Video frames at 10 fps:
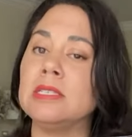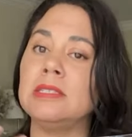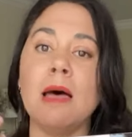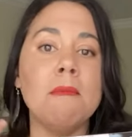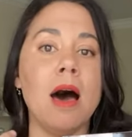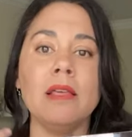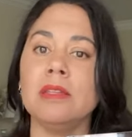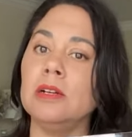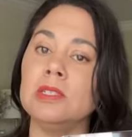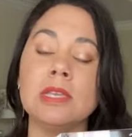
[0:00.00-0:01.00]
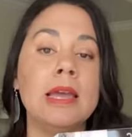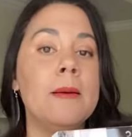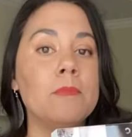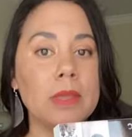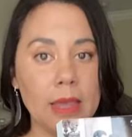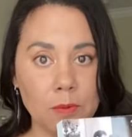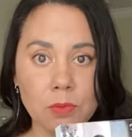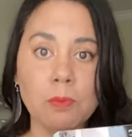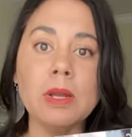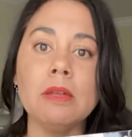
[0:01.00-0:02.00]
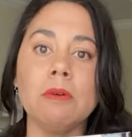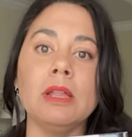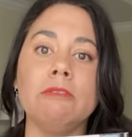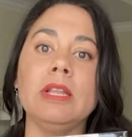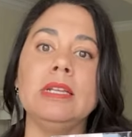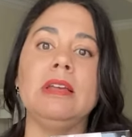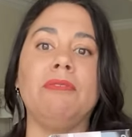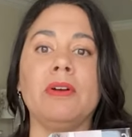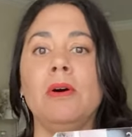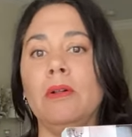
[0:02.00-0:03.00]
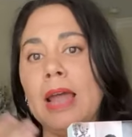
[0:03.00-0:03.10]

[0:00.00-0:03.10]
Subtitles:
Some authors, it was really, really, really difficult.